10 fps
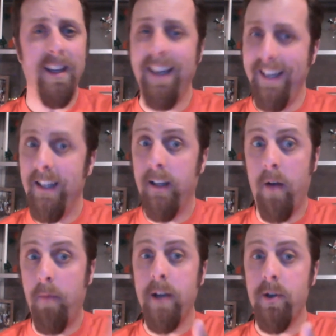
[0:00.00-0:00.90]
$800,
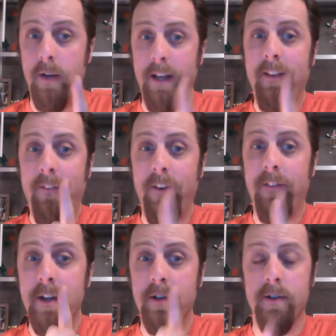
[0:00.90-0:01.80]
now mind you, in the
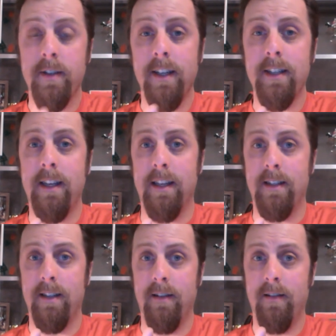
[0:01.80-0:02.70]
50s or
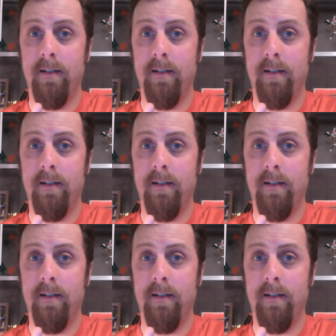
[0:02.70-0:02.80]
60s,